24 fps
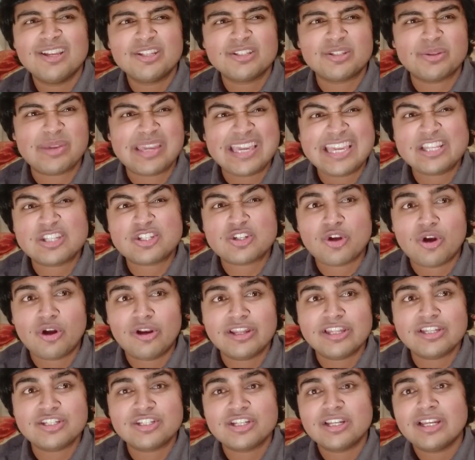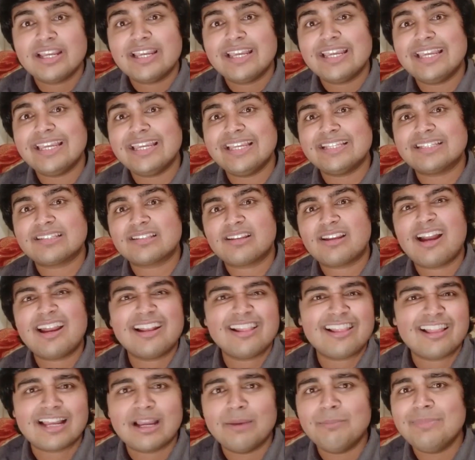So each college is kind
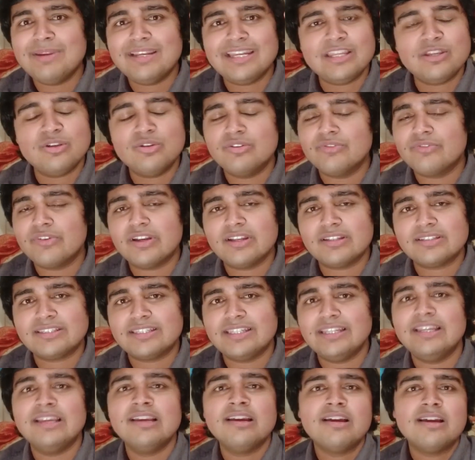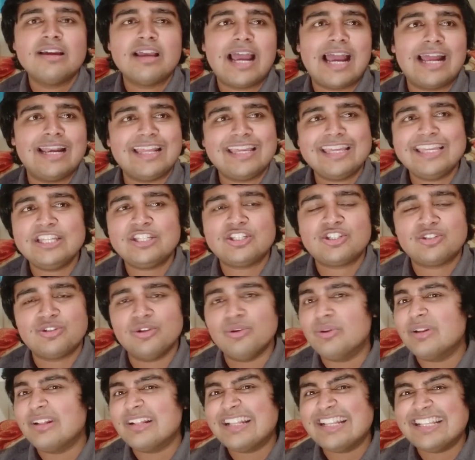of like a mini university and each
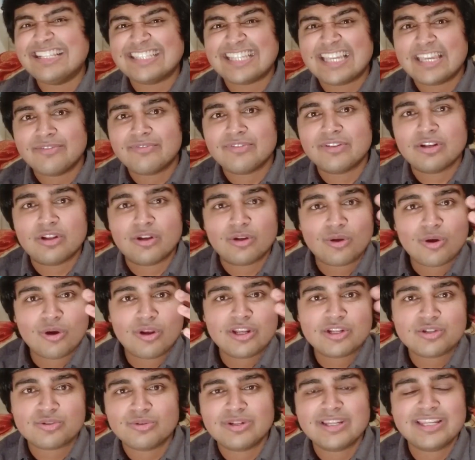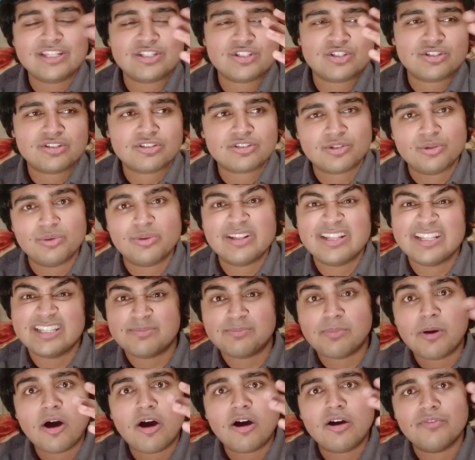student is given a college or each student is
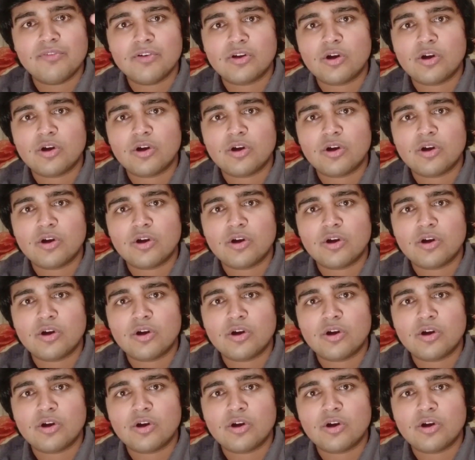part of a